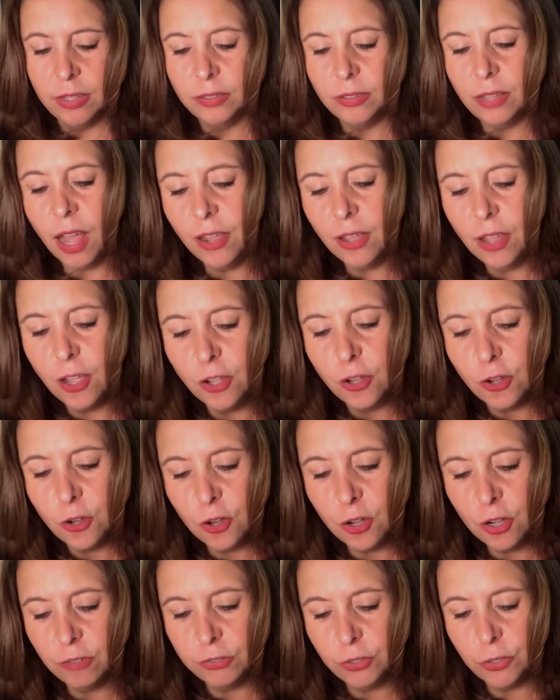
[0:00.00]
Long
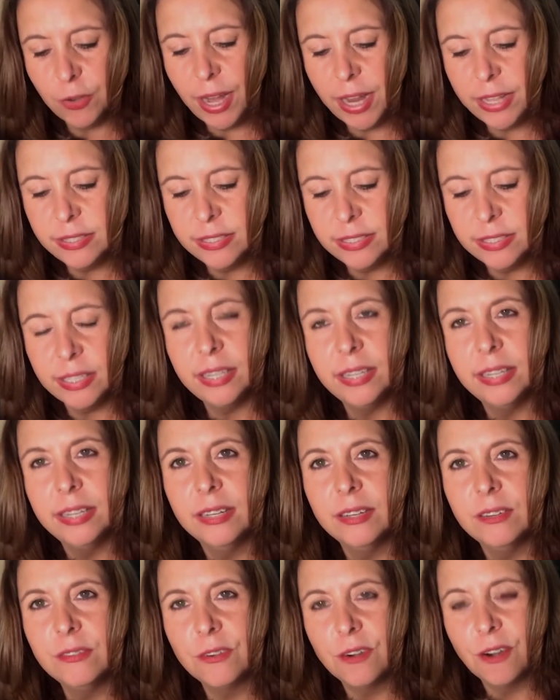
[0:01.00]
ago, Flor had
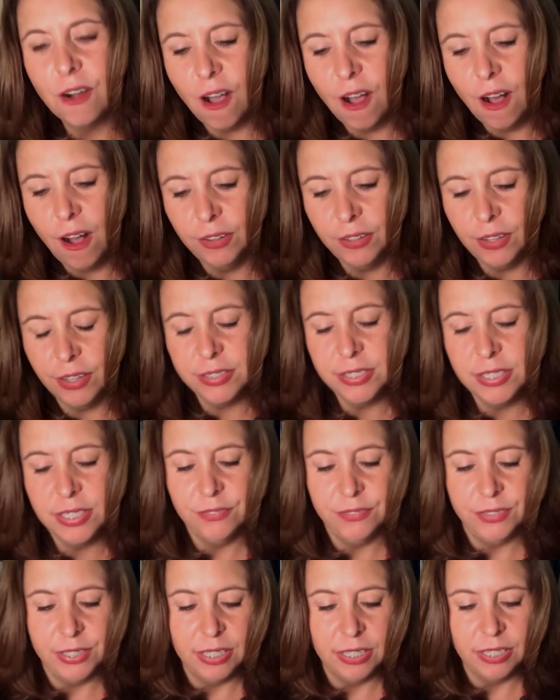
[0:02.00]
seen For All on
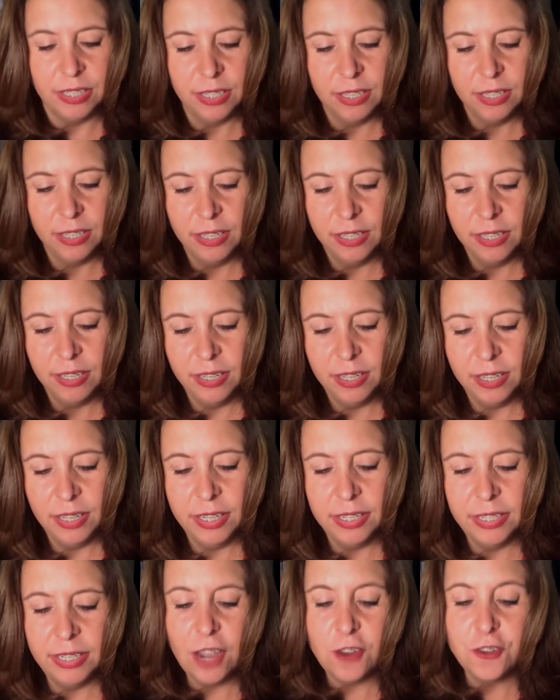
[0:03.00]
TV.
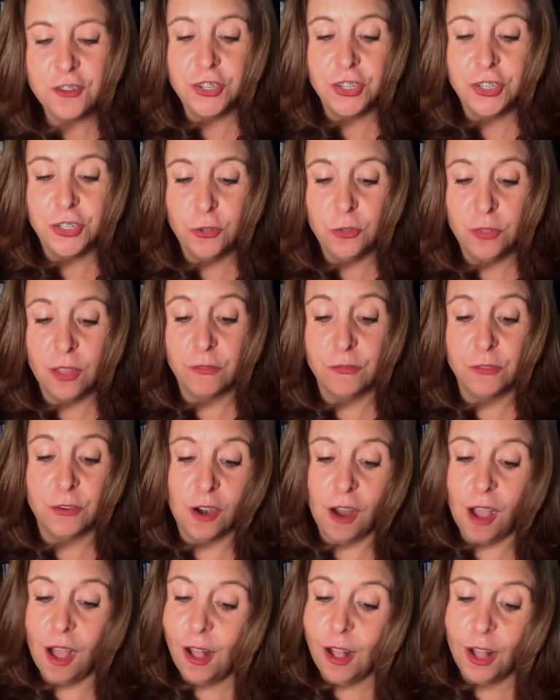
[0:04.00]
Now she knew that
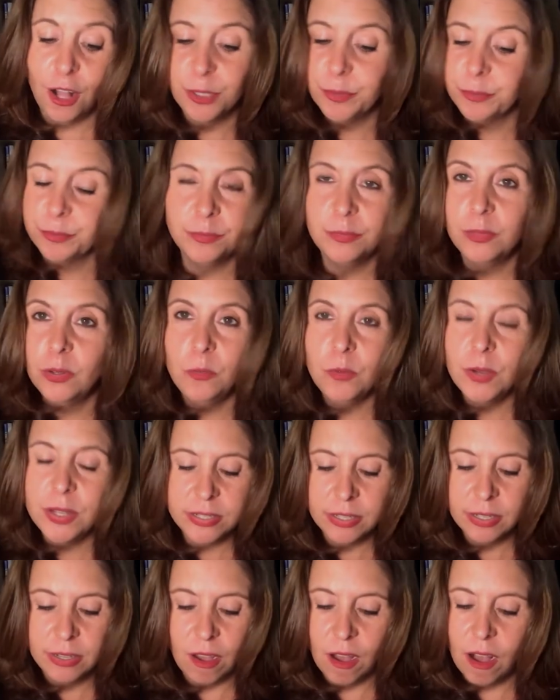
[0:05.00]
For All
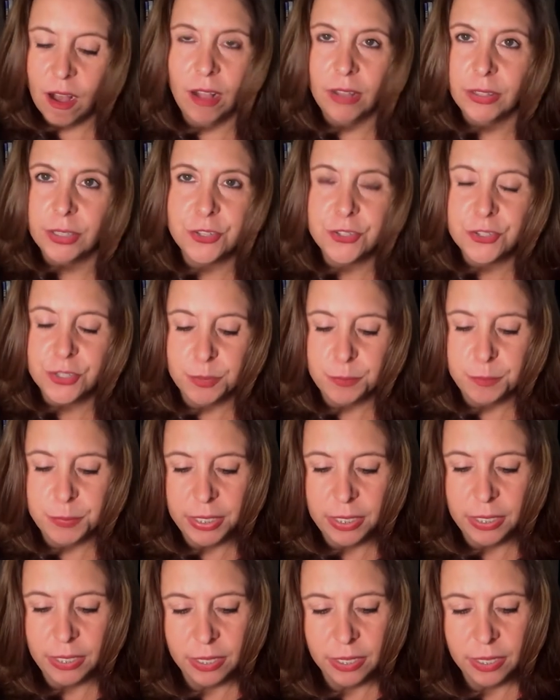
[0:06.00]
wasn't all it should
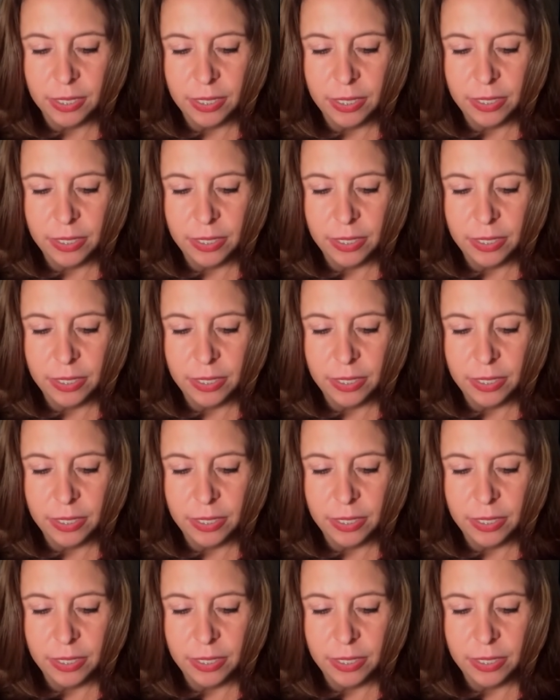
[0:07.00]
be.